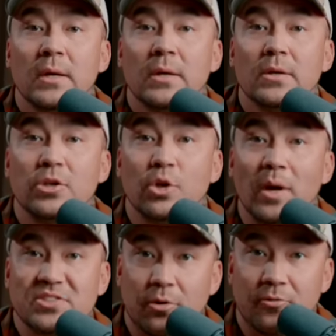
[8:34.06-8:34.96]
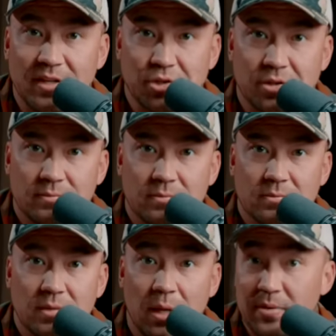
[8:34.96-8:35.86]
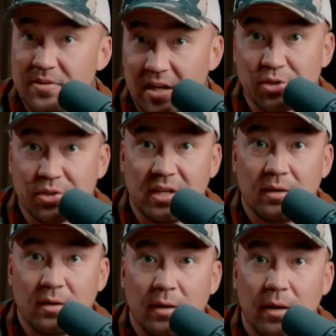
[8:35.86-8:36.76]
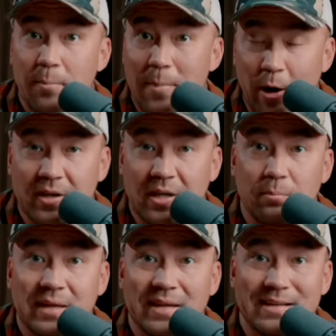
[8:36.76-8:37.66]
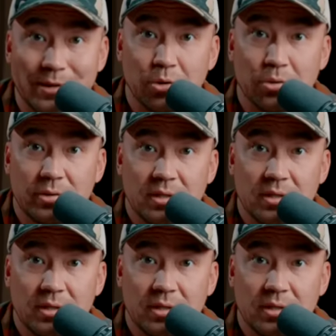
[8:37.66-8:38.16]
U.S. intervention and potentially an American being killed?